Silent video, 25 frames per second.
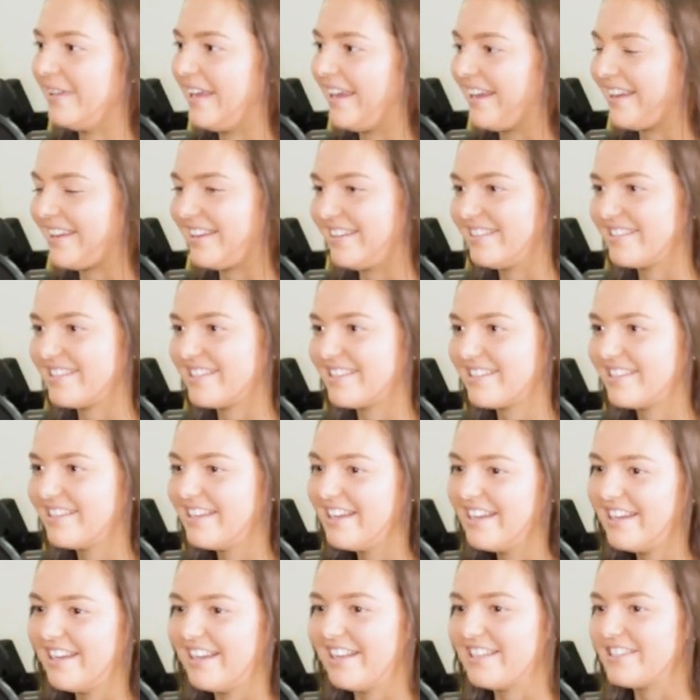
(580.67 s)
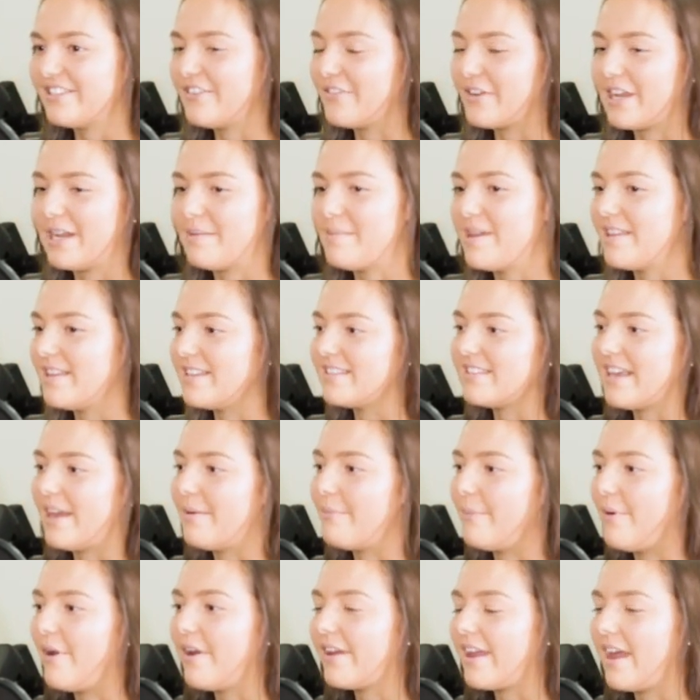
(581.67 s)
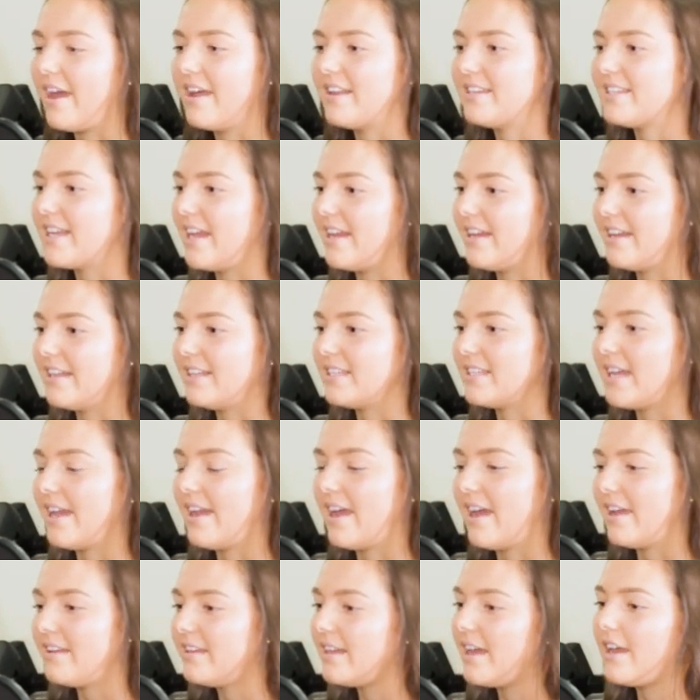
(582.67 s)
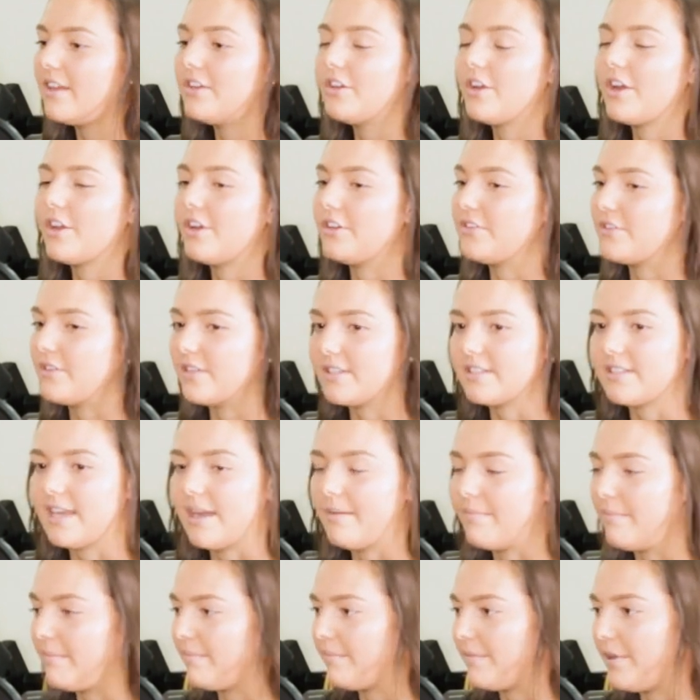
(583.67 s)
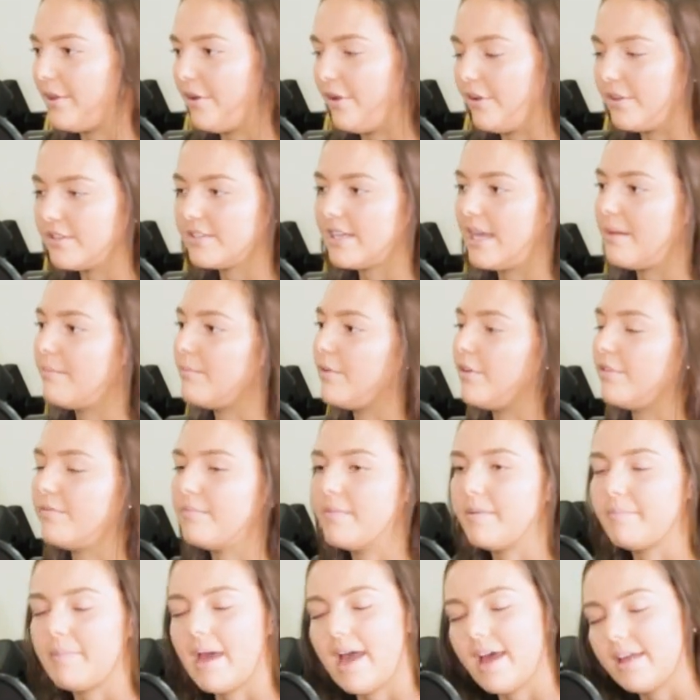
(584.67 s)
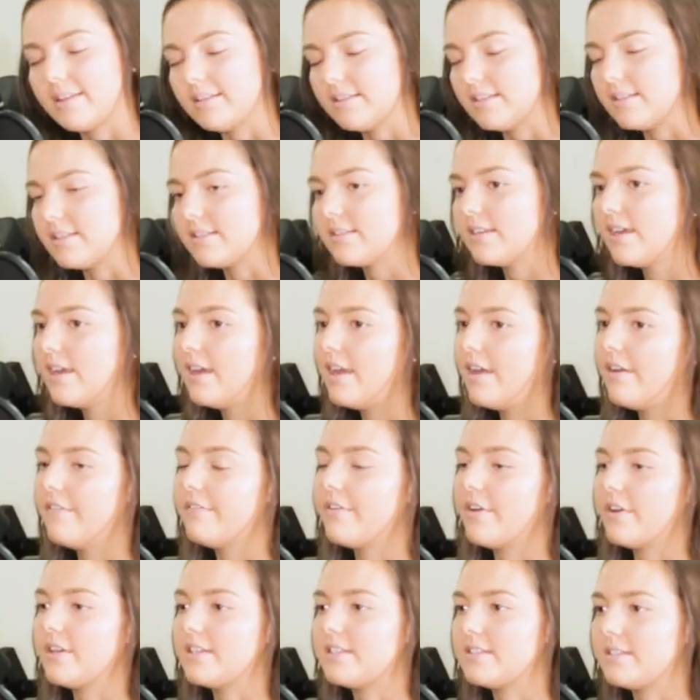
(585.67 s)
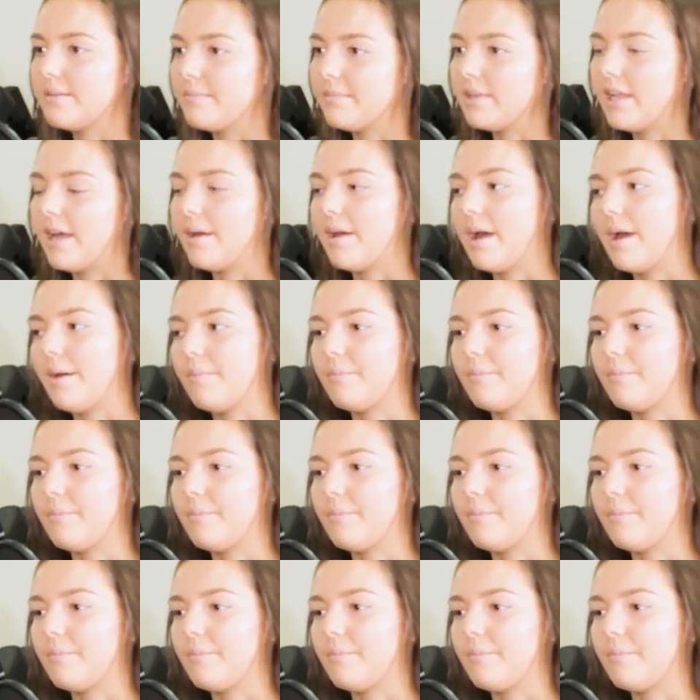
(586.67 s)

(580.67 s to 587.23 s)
Like, it's not going to be the same workout day in, day out. Yeah, you're going to do the same, you know, same movement patterns, very similar